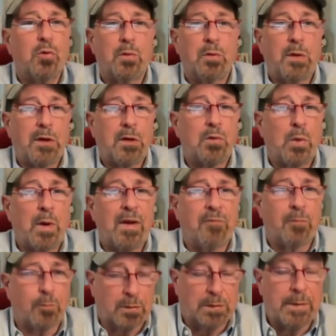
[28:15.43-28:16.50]
they could waive a
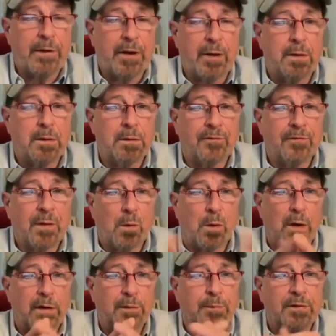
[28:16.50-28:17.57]
preliminary if they
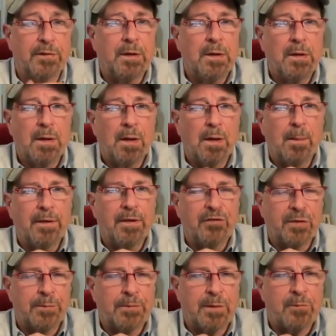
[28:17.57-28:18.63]
wanted, but because
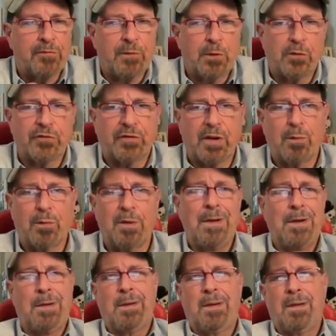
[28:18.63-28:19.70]
sometimes folks say, well,
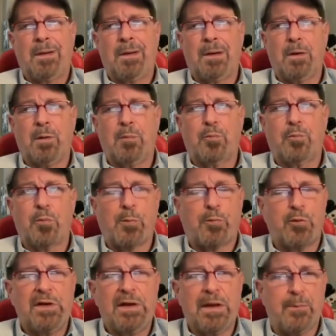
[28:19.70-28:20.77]
a
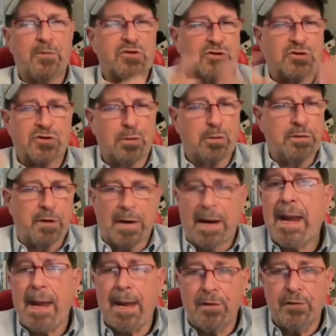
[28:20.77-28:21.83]
prelim is just showing your
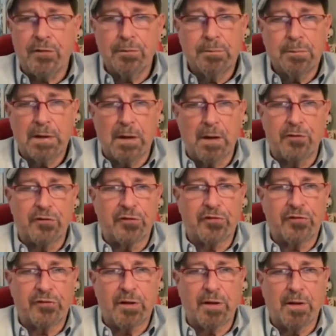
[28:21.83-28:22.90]
hand, and
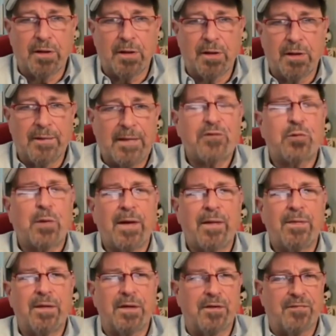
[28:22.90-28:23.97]
that's why
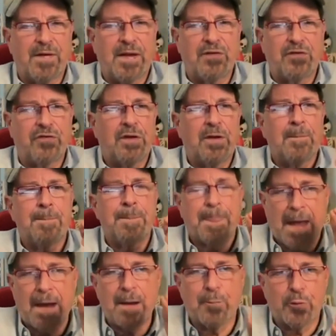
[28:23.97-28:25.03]
the defense
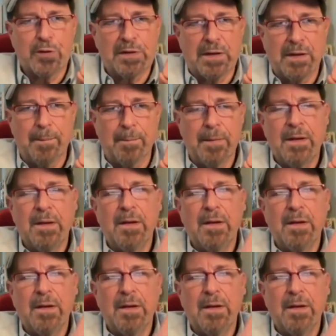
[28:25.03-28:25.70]
at a prelim